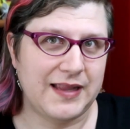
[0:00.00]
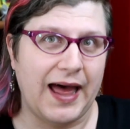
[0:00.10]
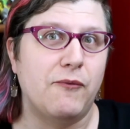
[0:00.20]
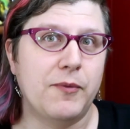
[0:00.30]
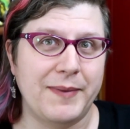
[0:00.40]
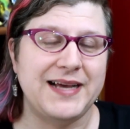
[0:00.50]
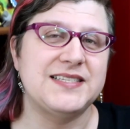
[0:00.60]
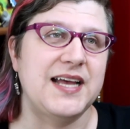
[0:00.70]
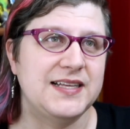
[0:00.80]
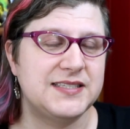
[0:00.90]
that would make
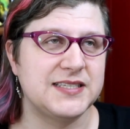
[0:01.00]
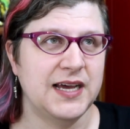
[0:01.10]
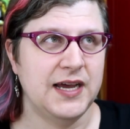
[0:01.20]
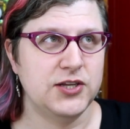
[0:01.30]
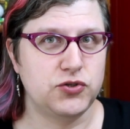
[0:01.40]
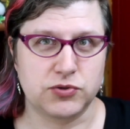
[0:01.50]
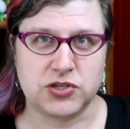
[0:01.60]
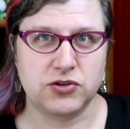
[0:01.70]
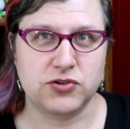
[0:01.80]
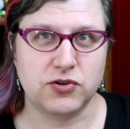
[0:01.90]
sense to a
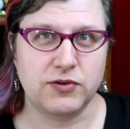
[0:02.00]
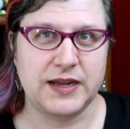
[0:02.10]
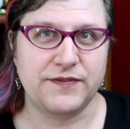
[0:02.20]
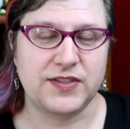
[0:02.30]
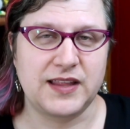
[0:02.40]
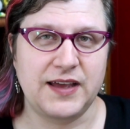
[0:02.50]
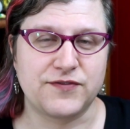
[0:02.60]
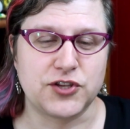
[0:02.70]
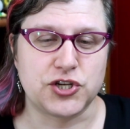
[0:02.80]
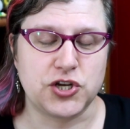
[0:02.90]
certain degree if
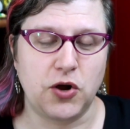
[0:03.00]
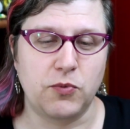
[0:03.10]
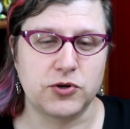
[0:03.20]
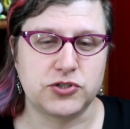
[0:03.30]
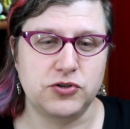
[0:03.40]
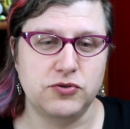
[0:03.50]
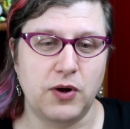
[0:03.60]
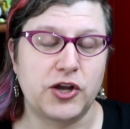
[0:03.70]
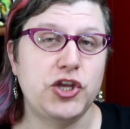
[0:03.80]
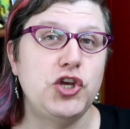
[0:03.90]
if the show were
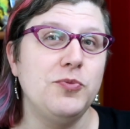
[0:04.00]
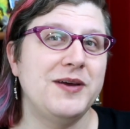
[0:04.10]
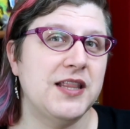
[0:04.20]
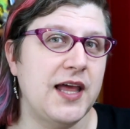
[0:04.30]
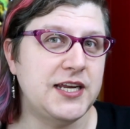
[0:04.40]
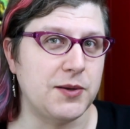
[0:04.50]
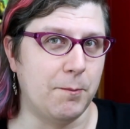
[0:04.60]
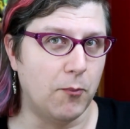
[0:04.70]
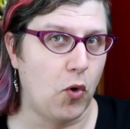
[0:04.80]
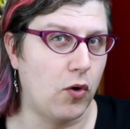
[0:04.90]
to accumulate
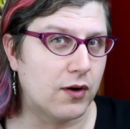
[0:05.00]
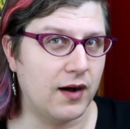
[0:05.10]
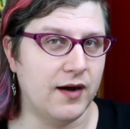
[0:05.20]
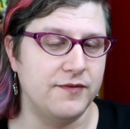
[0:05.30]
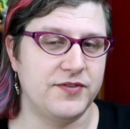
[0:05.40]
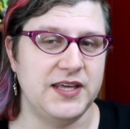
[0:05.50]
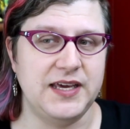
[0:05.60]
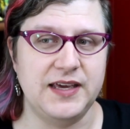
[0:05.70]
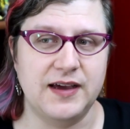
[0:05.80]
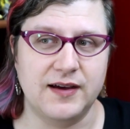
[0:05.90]
more of
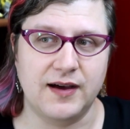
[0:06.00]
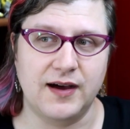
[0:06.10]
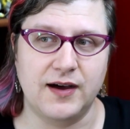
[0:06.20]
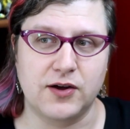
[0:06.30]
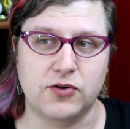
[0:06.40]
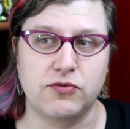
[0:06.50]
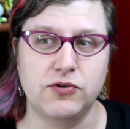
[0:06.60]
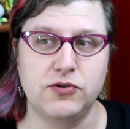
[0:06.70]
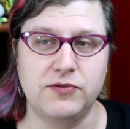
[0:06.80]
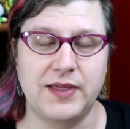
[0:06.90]
the uh,
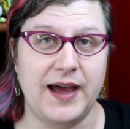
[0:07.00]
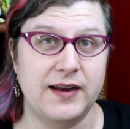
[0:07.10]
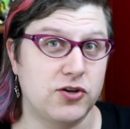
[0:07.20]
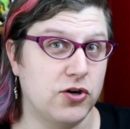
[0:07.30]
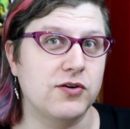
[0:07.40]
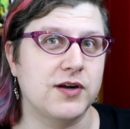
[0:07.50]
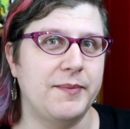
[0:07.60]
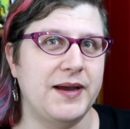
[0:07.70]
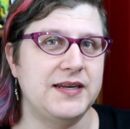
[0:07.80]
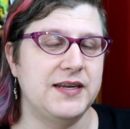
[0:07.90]
crew that Kirk
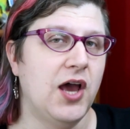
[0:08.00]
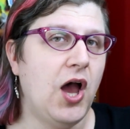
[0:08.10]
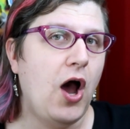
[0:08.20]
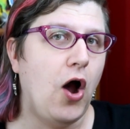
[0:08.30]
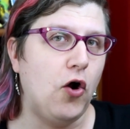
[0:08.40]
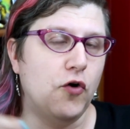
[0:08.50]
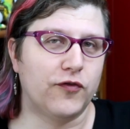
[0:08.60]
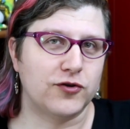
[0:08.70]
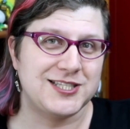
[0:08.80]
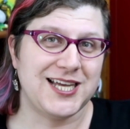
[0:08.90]
commanded
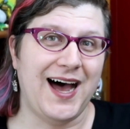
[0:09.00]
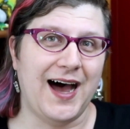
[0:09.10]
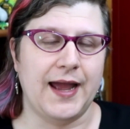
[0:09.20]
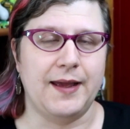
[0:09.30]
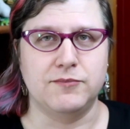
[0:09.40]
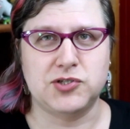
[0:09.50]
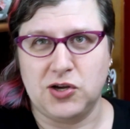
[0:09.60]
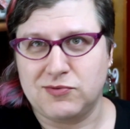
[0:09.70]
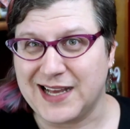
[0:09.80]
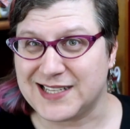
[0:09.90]
over time.
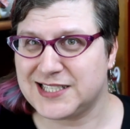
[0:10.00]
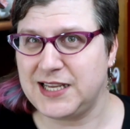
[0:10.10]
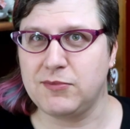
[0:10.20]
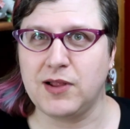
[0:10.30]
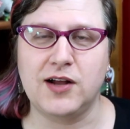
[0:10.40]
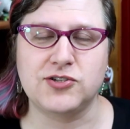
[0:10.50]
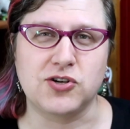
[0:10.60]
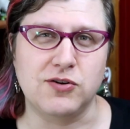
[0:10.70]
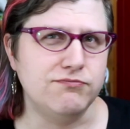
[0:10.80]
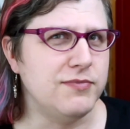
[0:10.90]
So that seemed
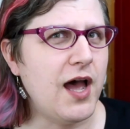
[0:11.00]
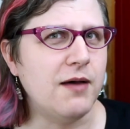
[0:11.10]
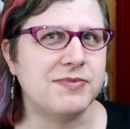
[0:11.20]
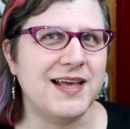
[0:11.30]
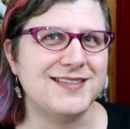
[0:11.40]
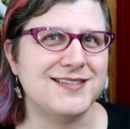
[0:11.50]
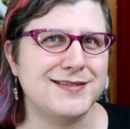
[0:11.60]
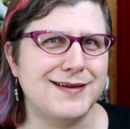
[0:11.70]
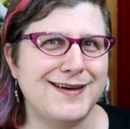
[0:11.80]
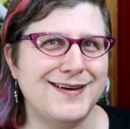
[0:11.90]
logical. Nope,
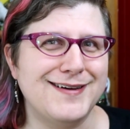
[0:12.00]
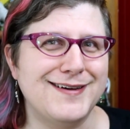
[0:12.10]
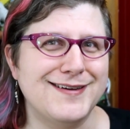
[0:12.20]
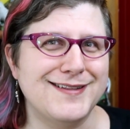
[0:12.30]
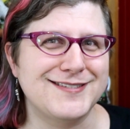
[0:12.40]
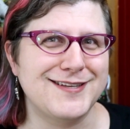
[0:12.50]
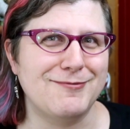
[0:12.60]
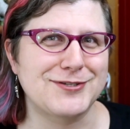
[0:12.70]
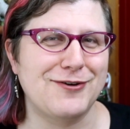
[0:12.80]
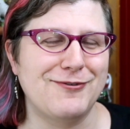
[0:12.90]
that's uh, that's
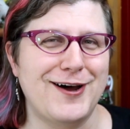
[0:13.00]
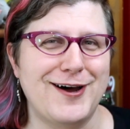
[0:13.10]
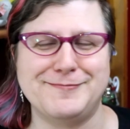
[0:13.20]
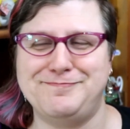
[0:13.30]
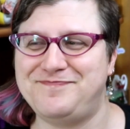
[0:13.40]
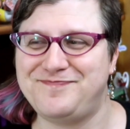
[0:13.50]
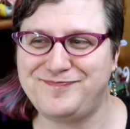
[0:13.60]
not what's going on.